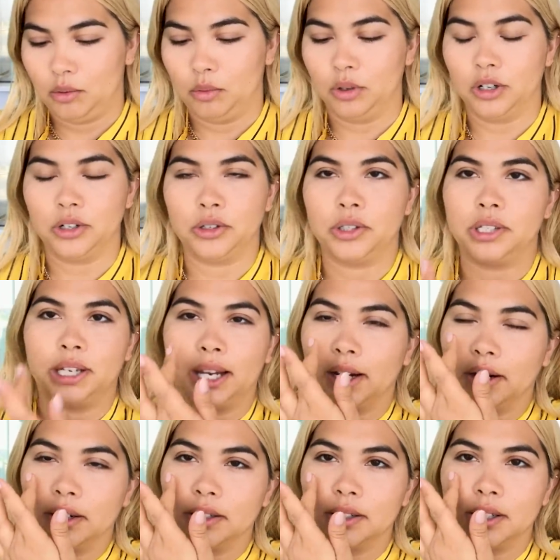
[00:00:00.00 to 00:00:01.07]
were you
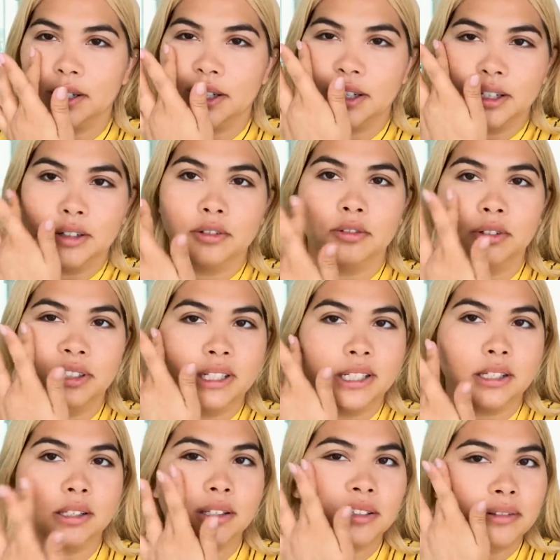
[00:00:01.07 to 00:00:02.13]
scared to
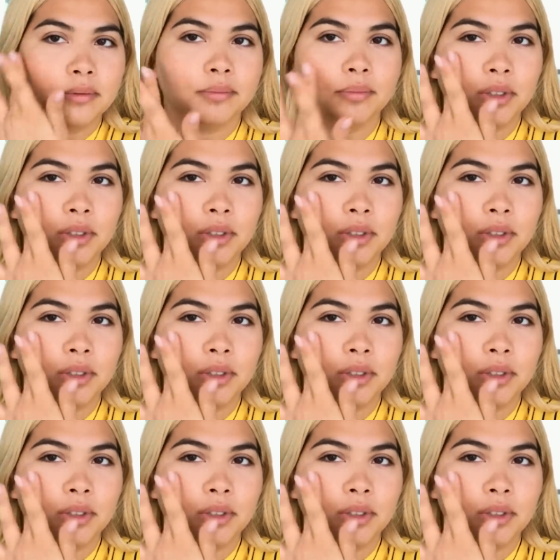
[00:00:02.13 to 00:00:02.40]
release